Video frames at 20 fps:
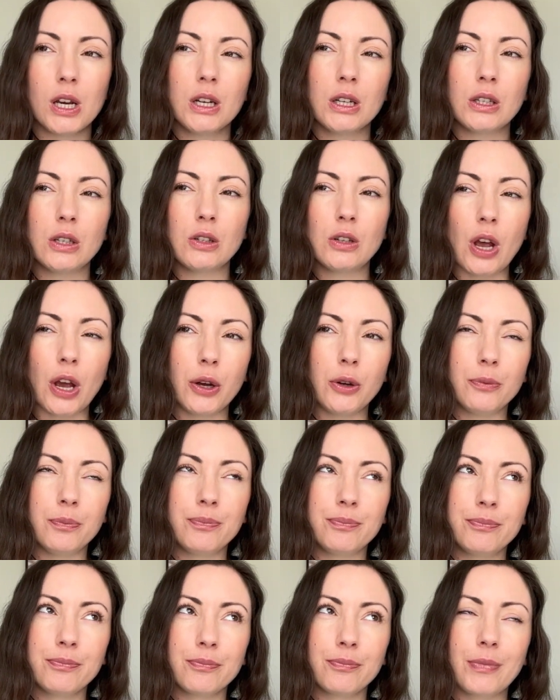
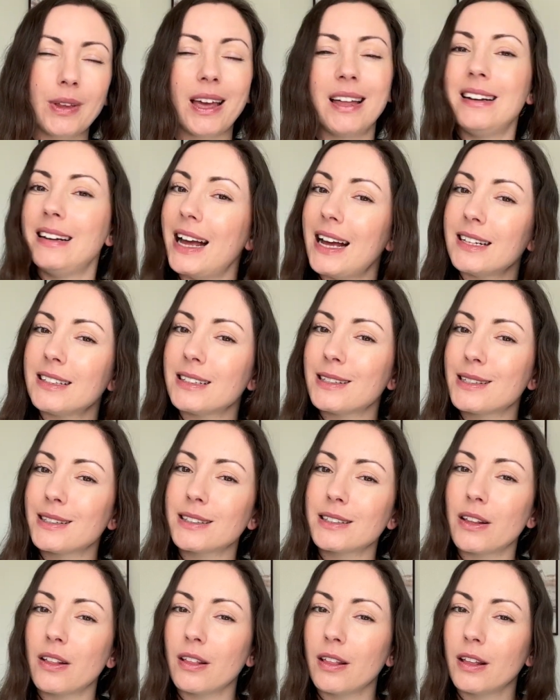So
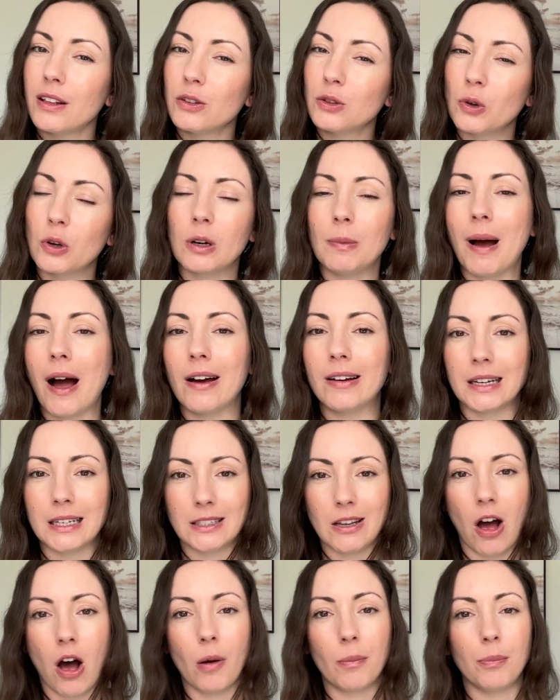let's talk about an
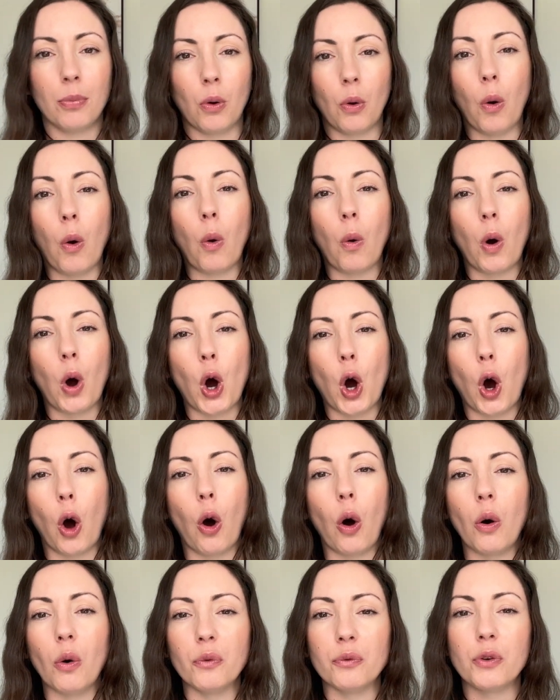example
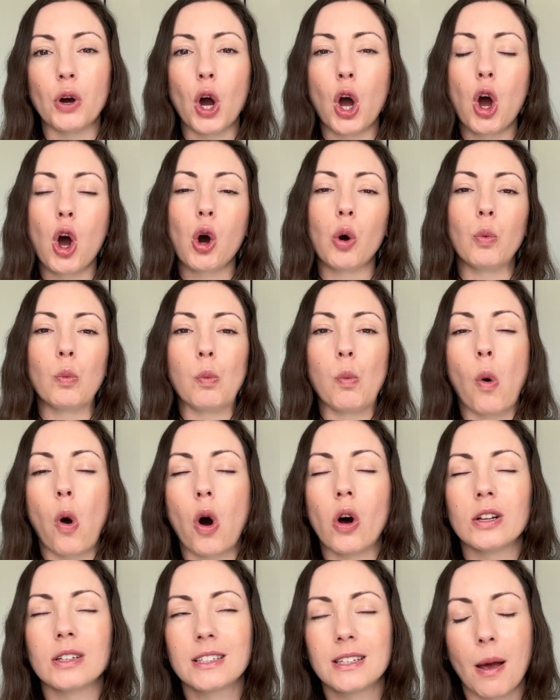of
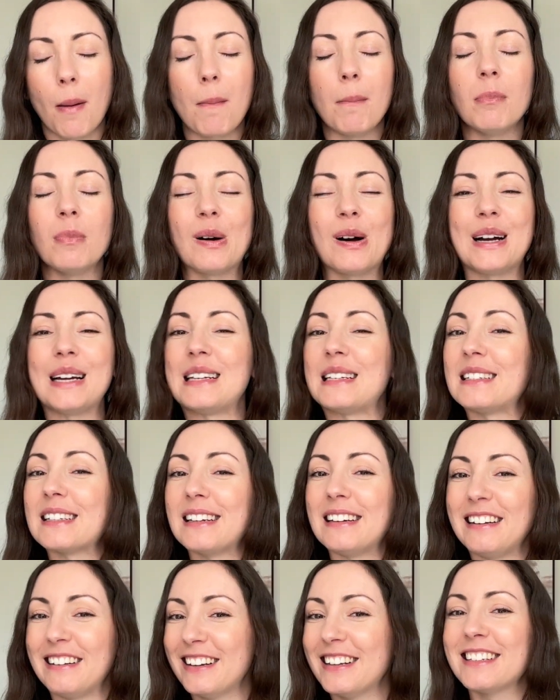what
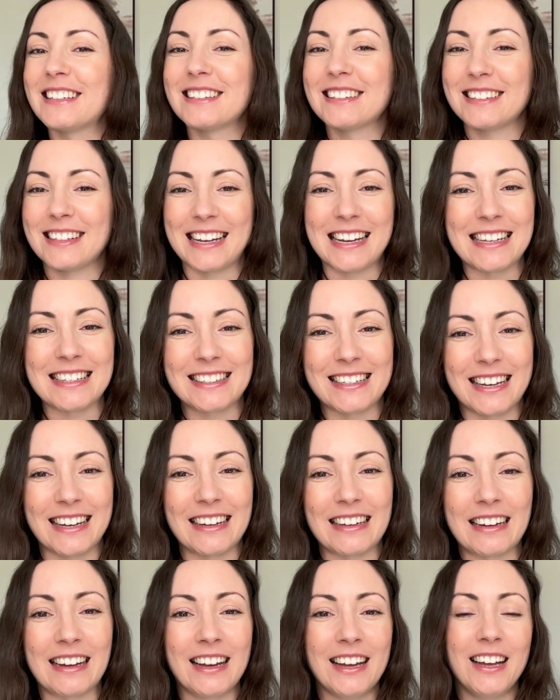mindless
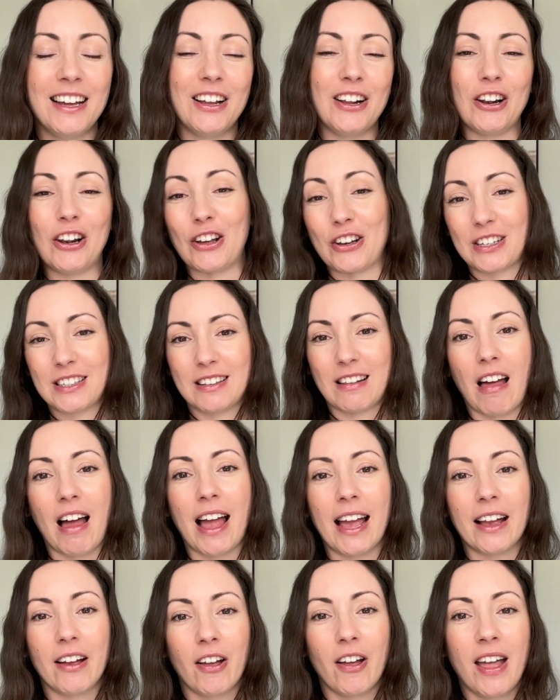eating looks
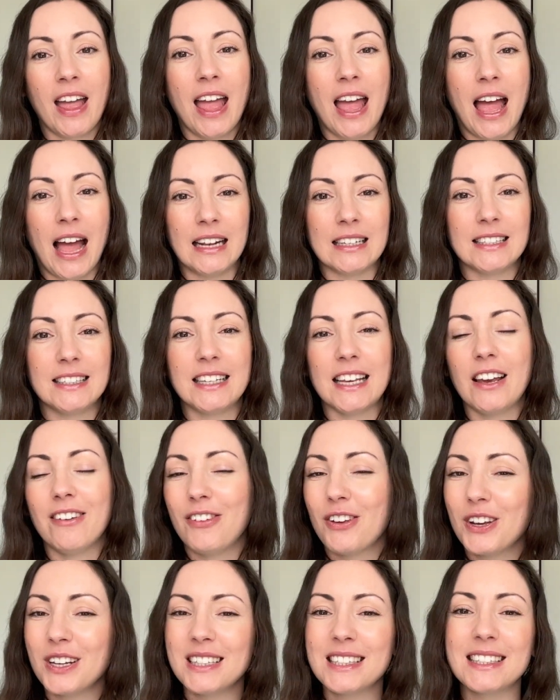like and see if
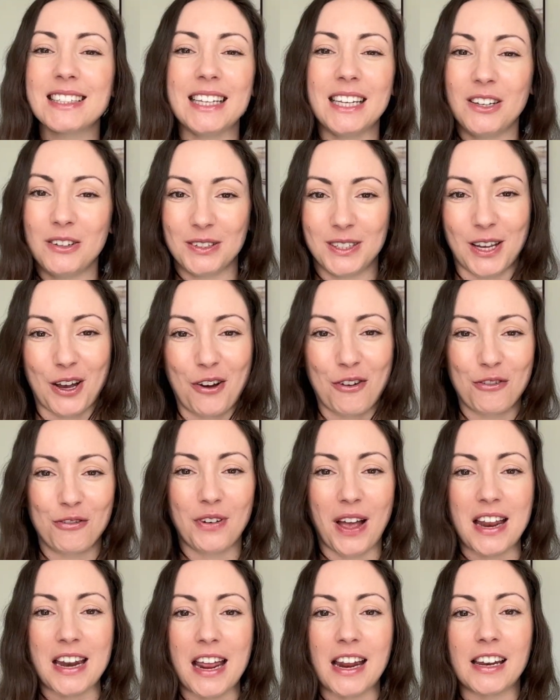you can see yourself
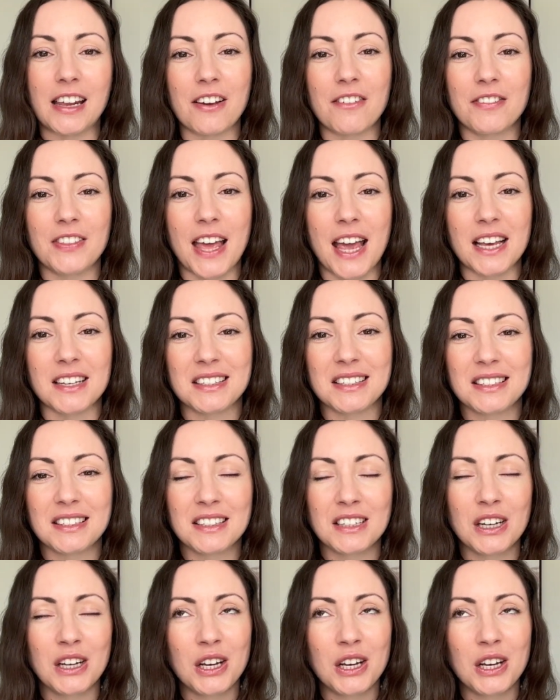in any of this.